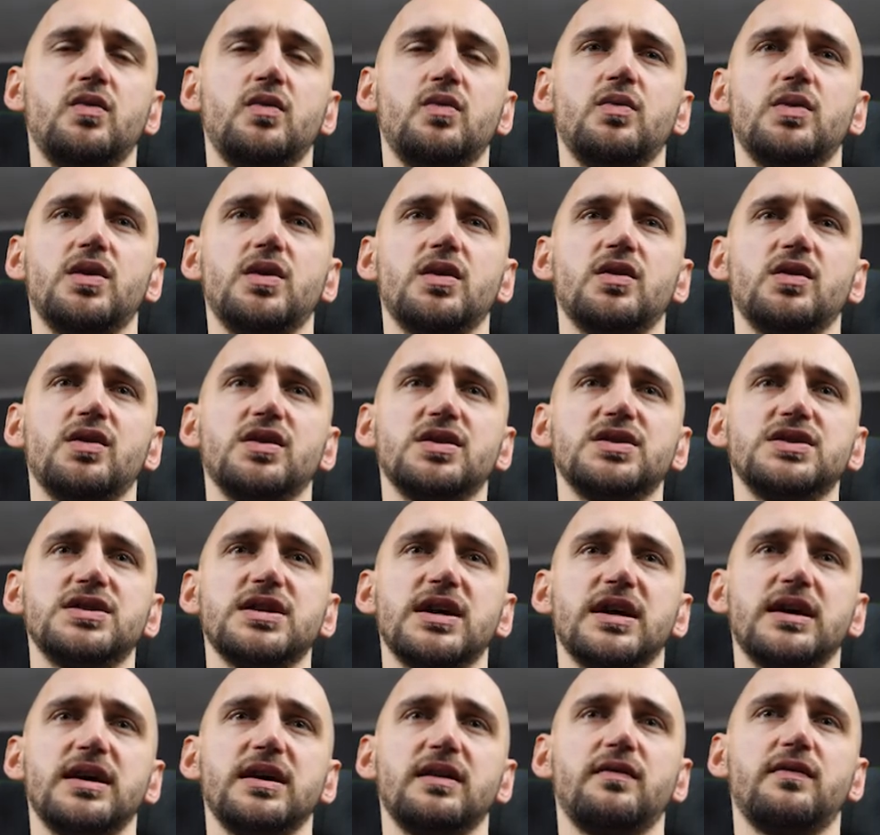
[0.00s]
we're gonna
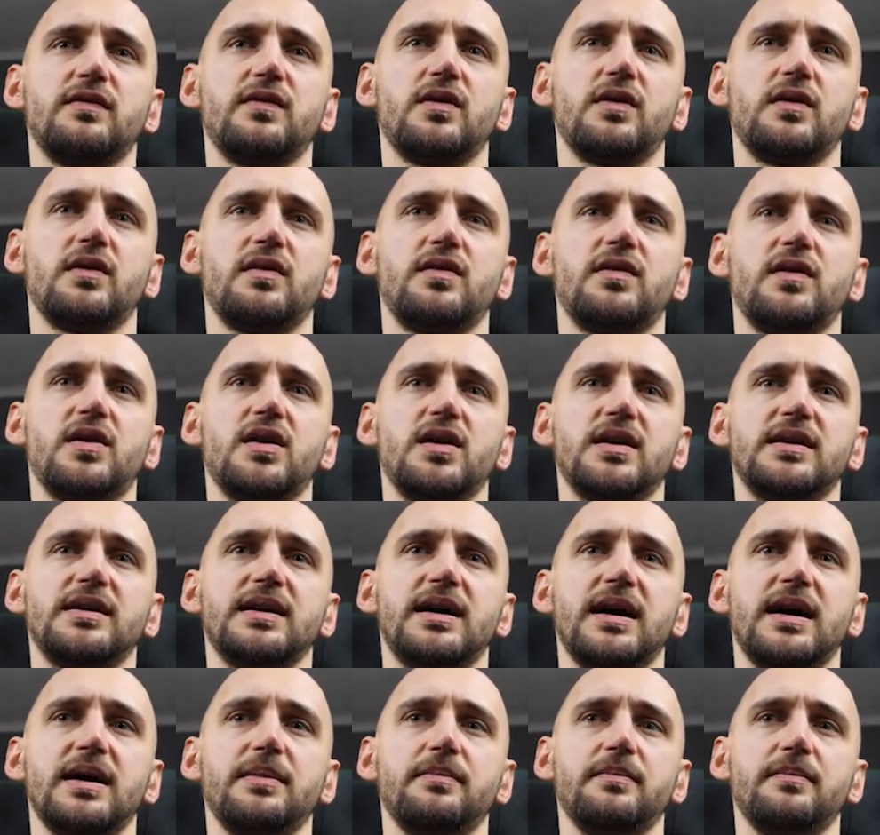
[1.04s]
check it for the third
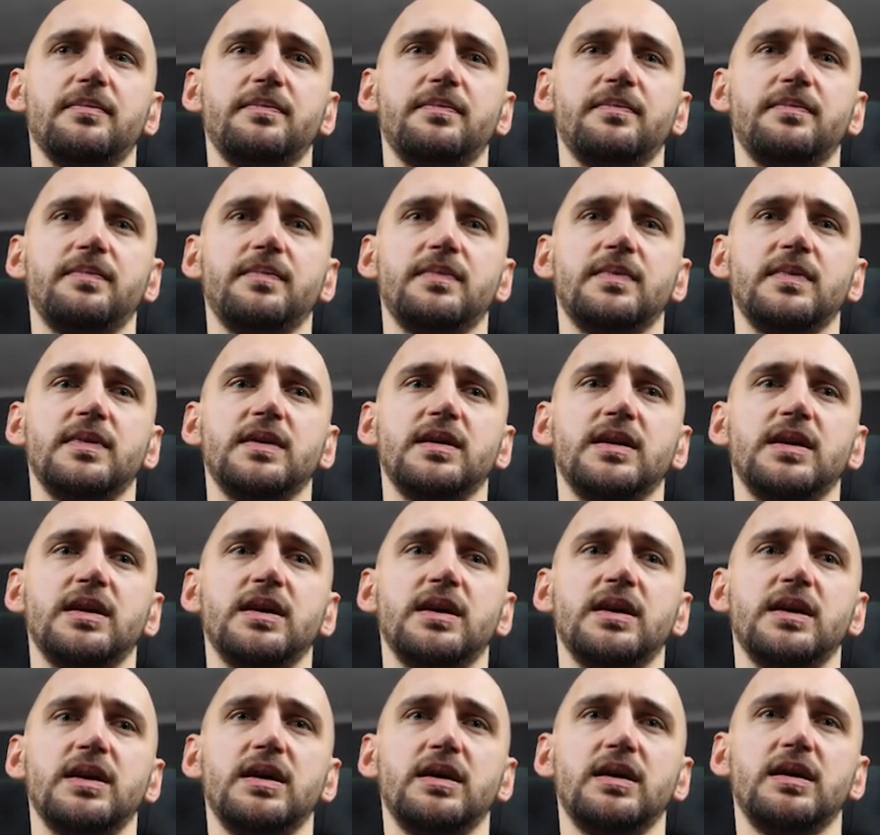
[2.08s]
time.
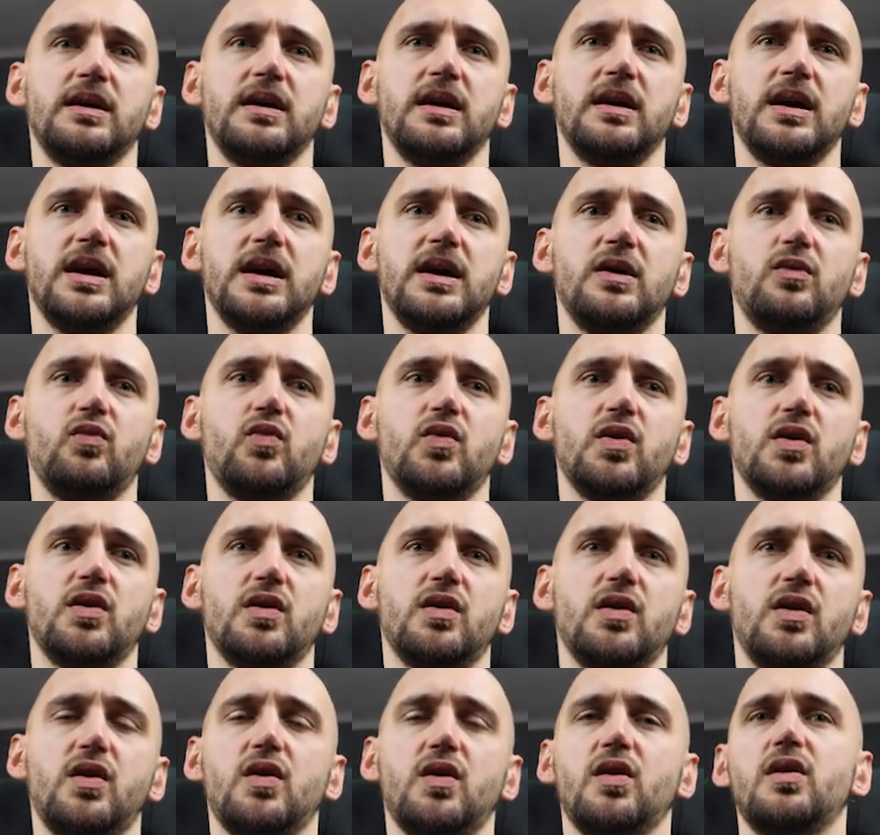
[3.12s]
And we're
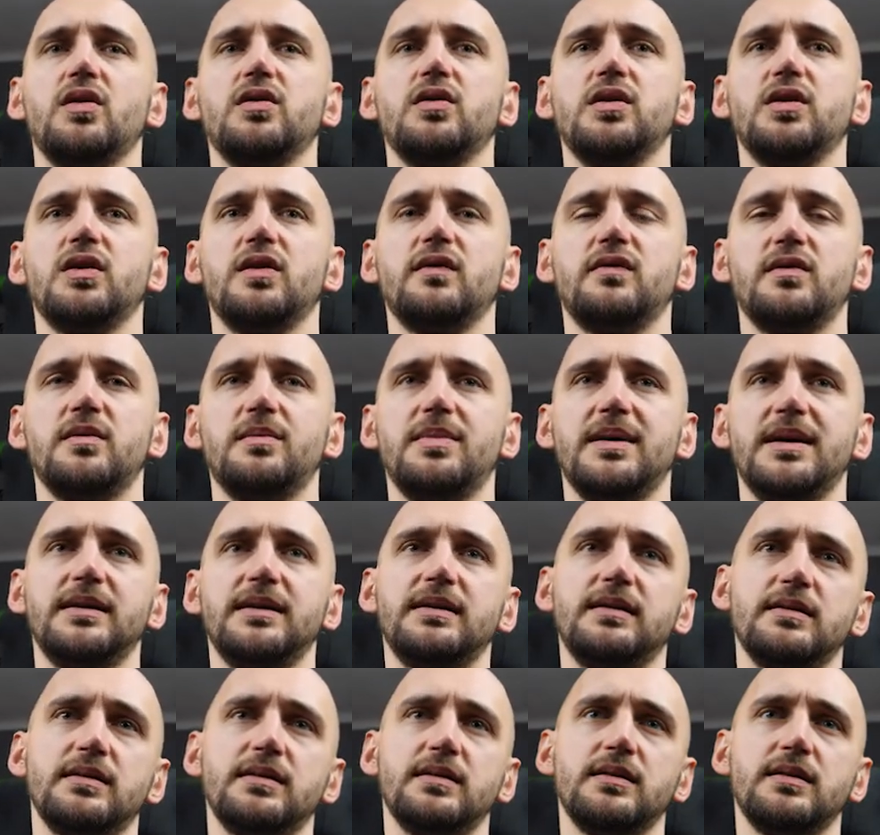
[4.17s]
gonna call the overbet.